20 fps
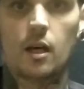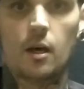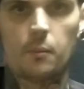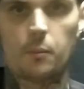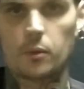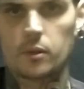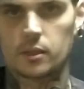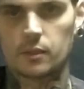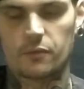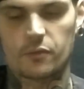
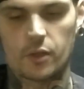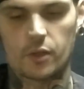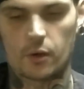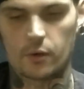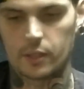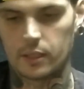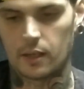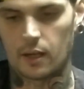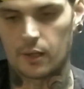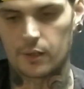upwards of
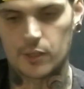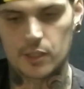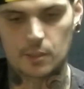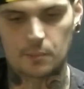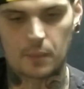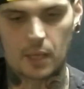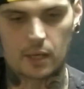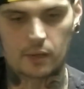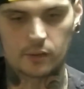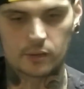$30 a
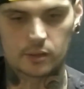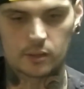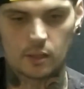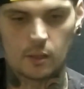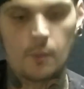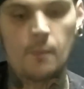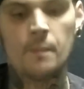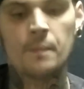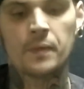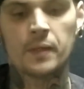bottle.
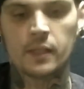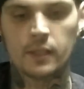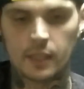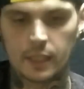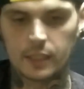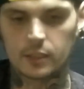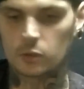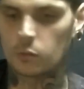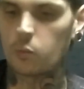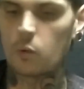So
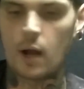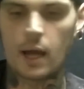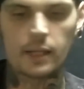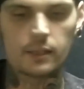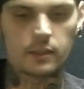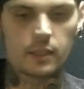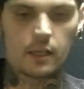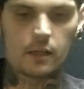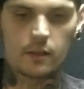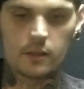it's
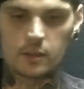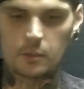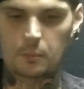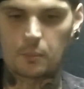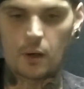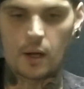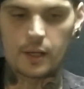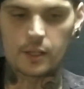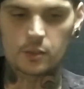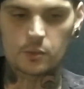right there in the
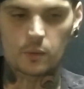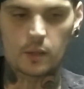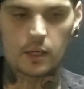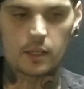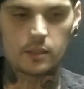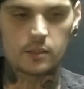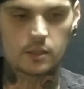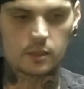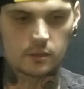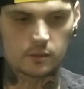price
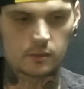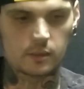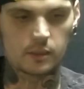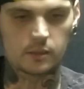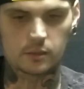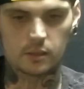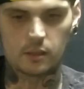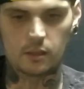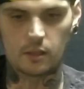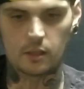range,
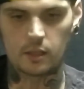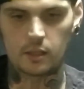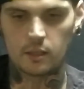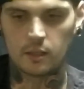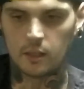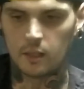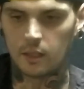is good.